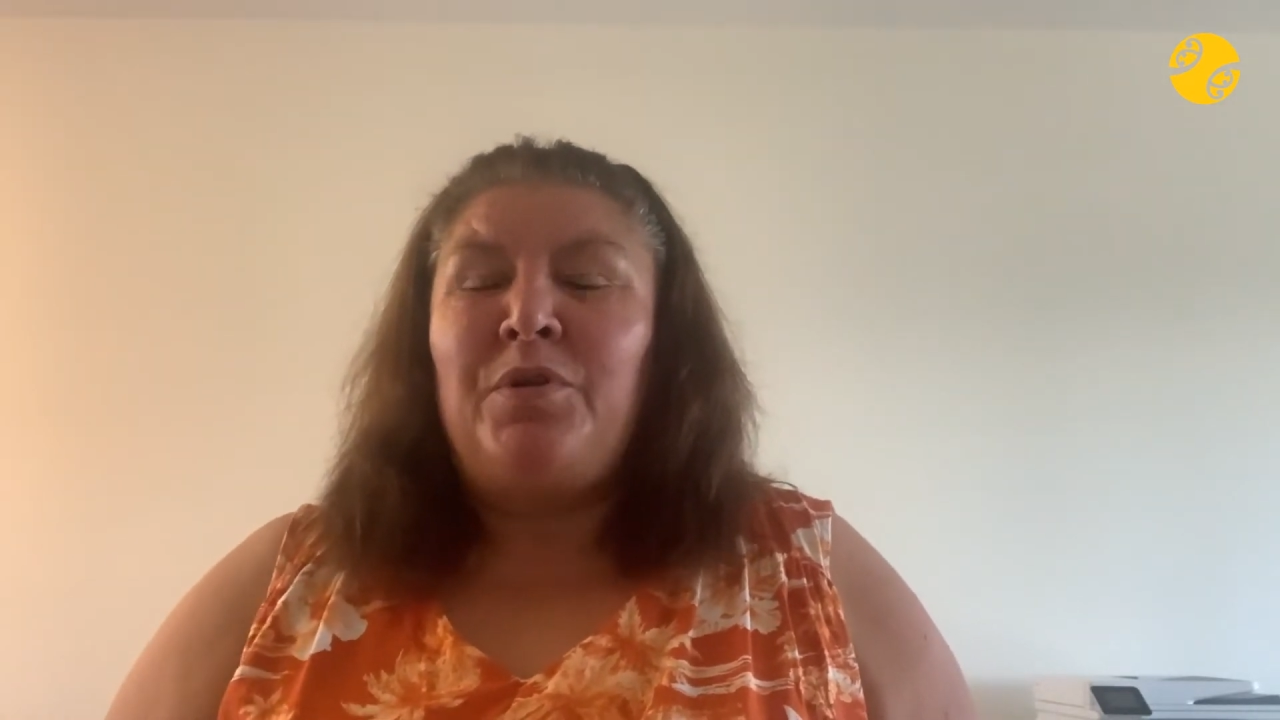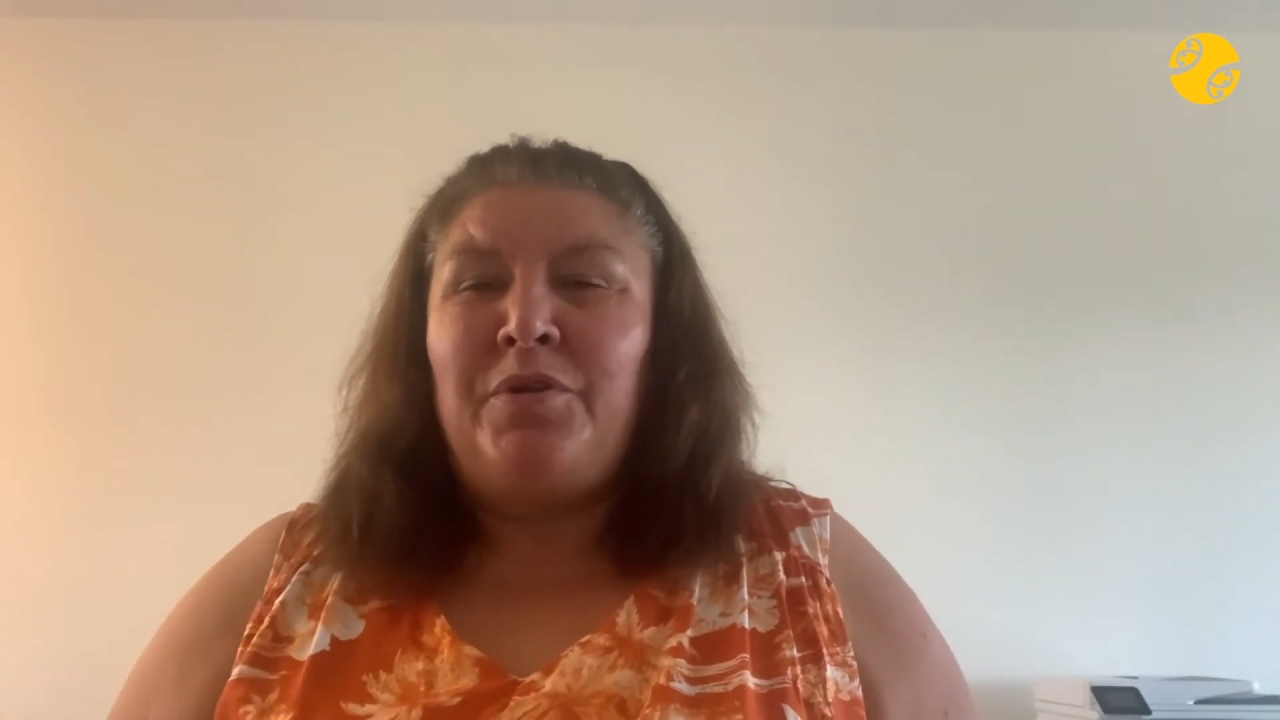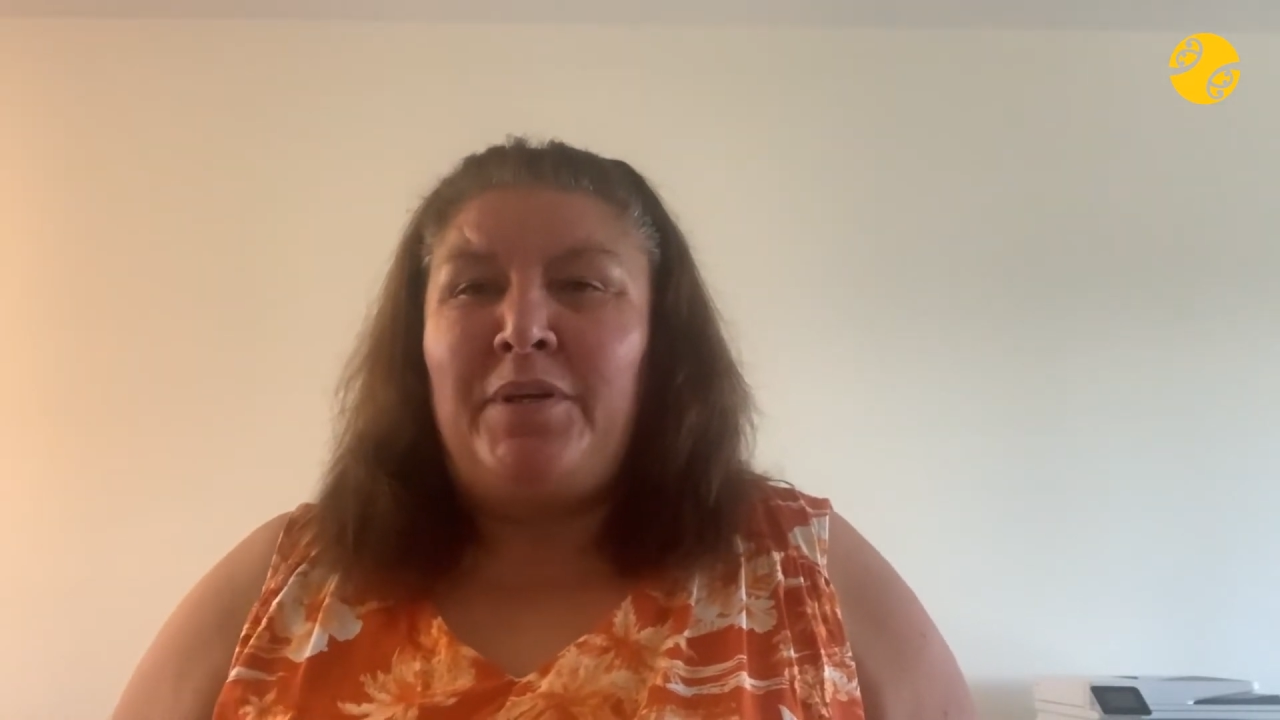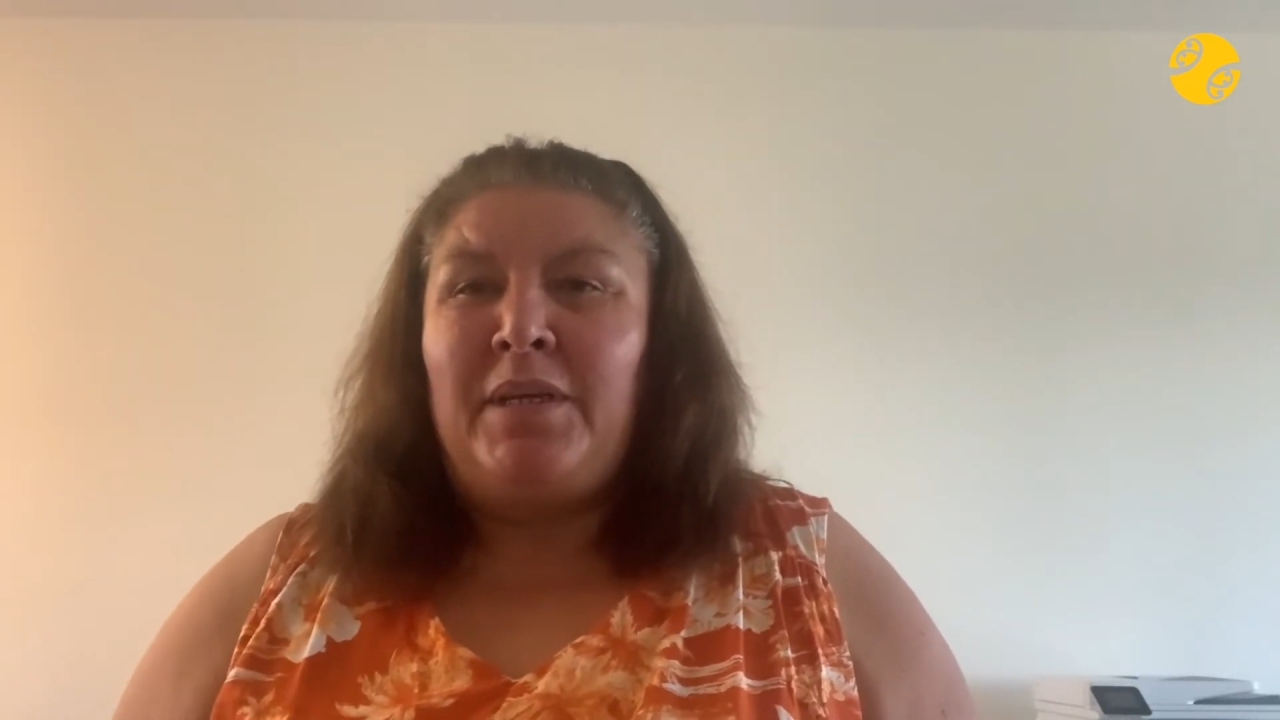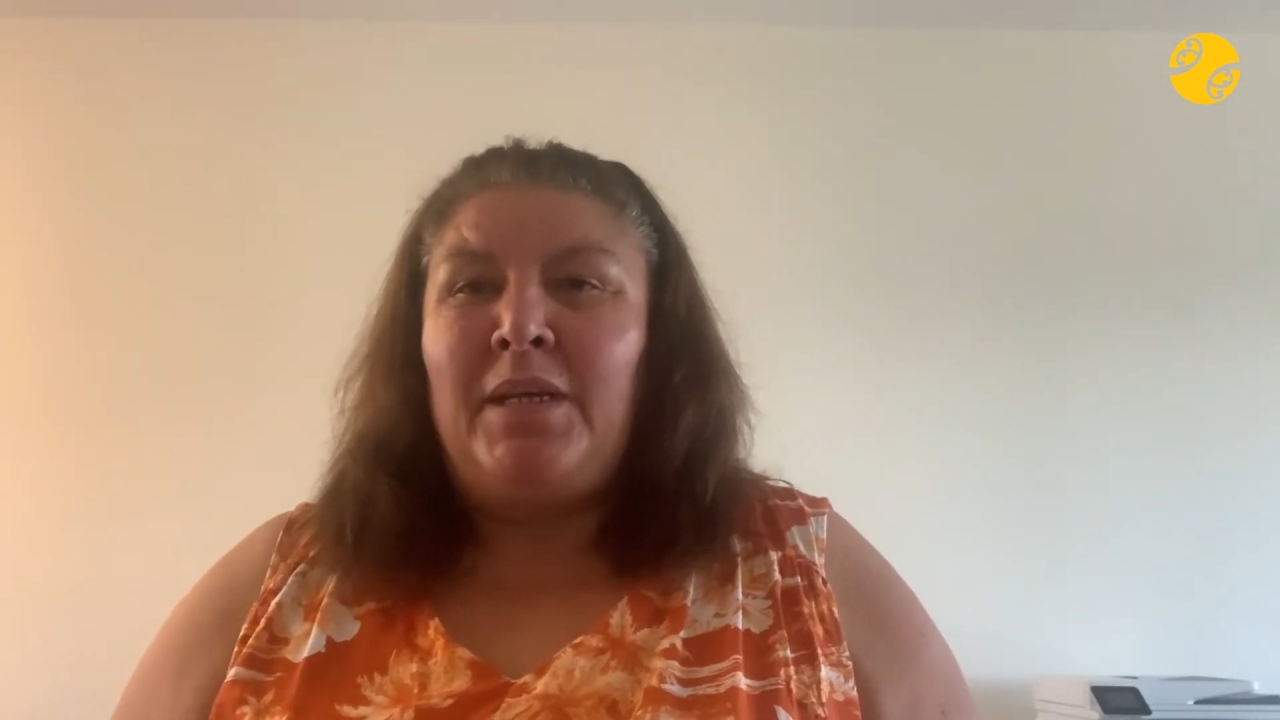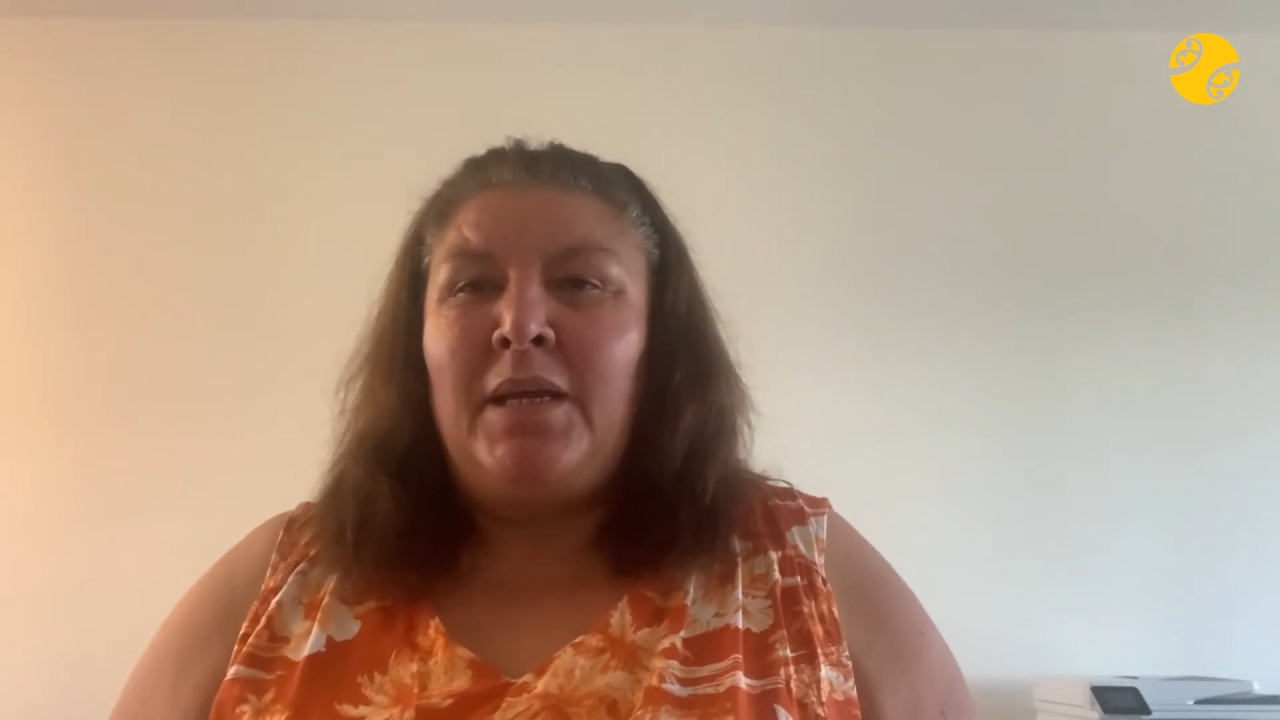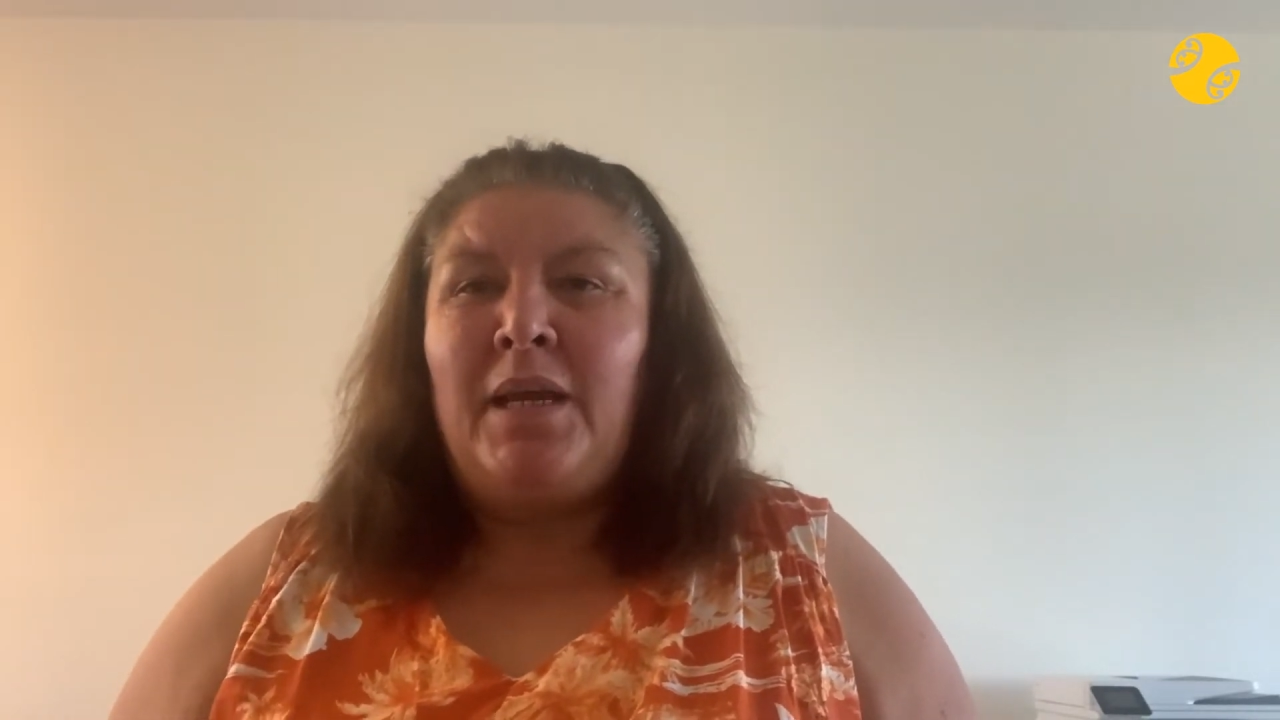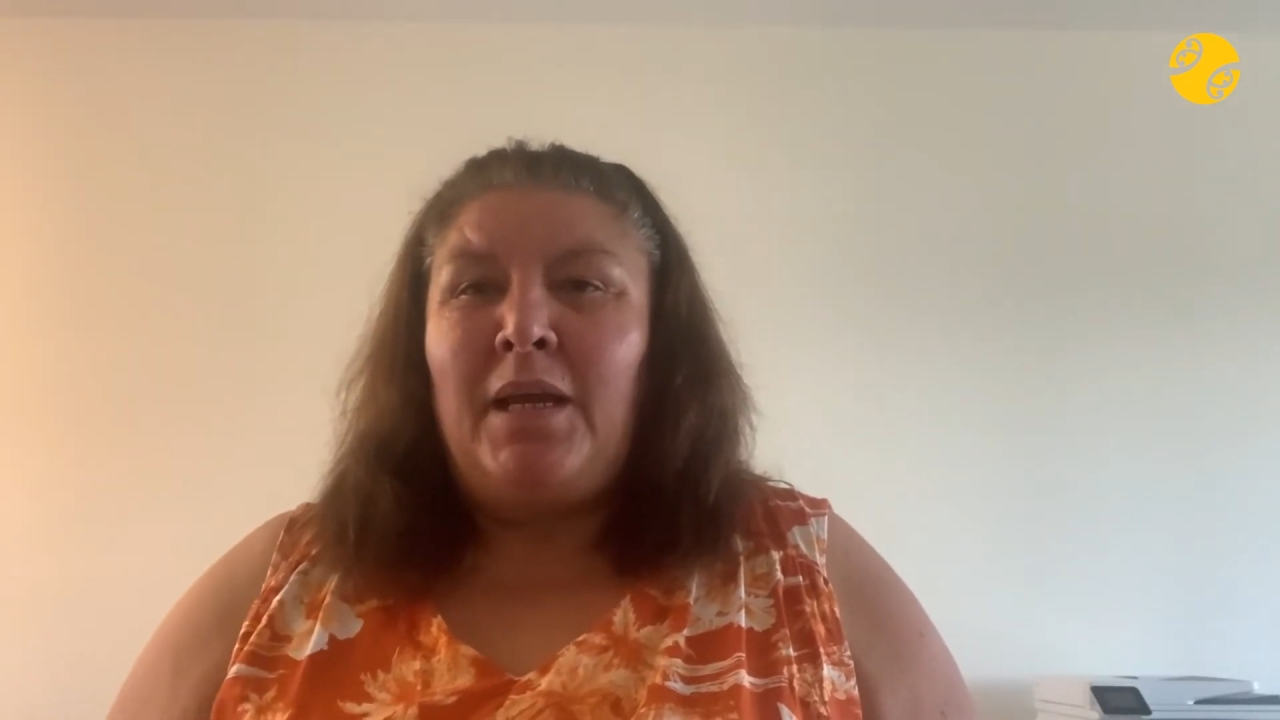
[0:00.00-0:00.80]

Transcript: nui